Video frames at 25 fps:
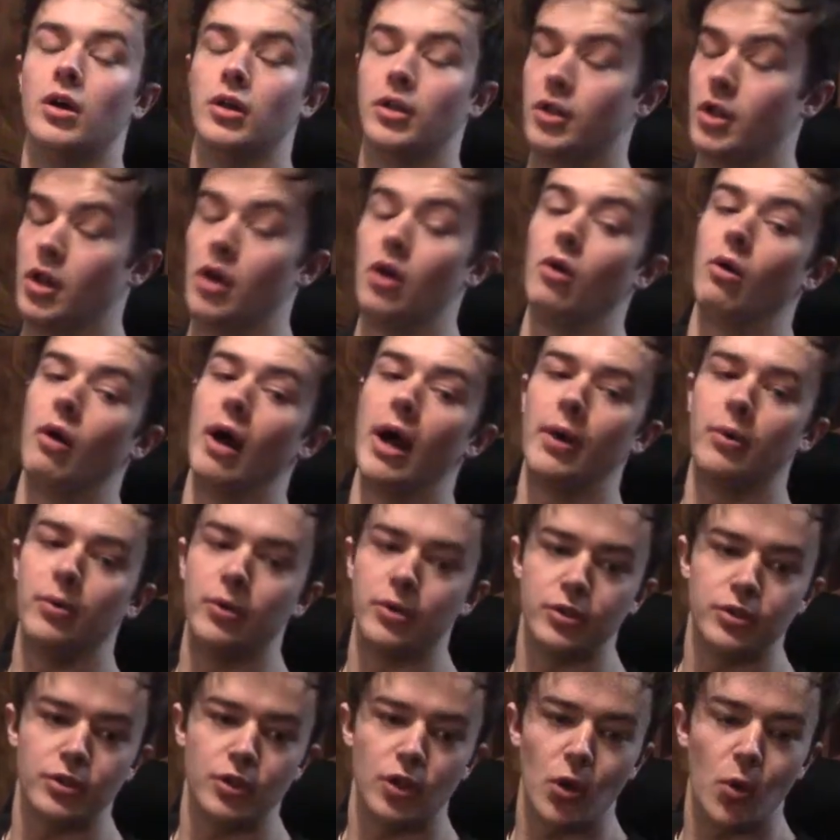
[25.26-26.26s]
No, I
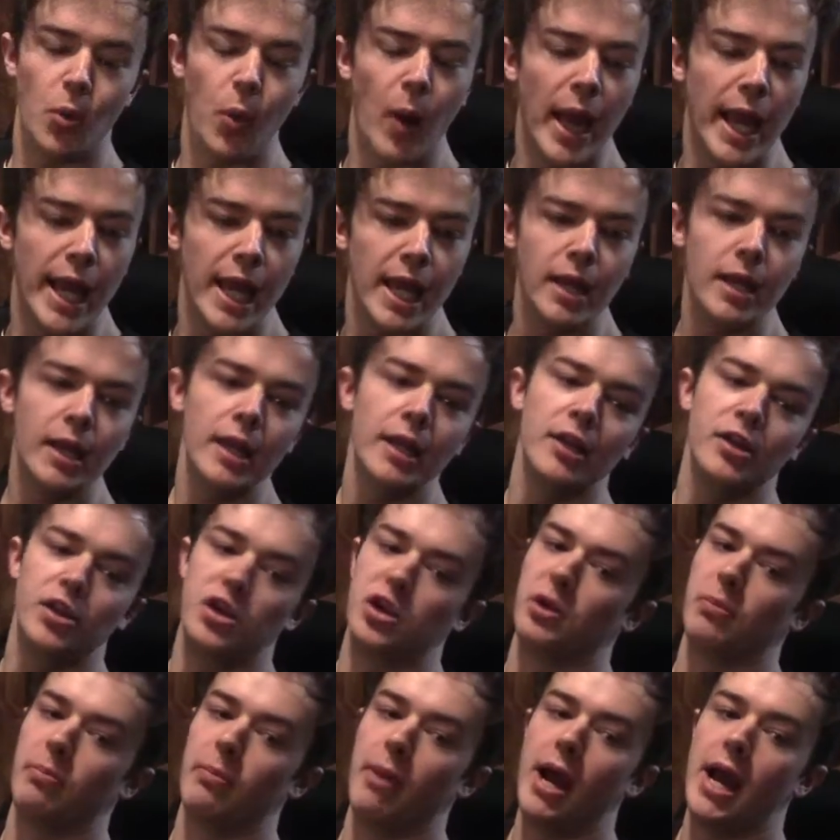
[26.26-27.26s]
was quieting
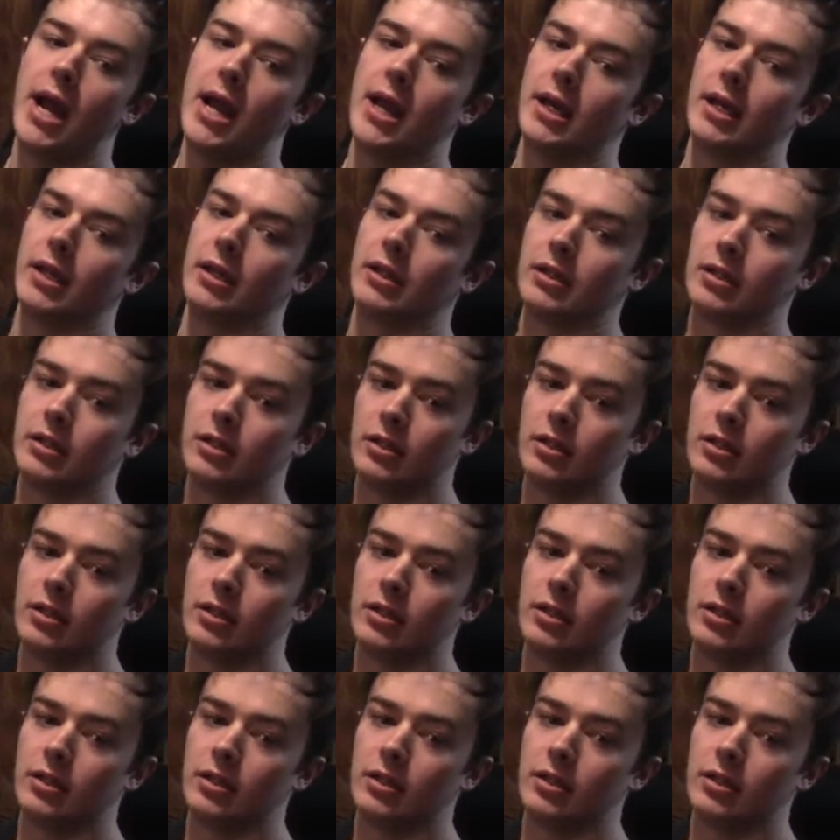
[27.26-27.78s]
your mind.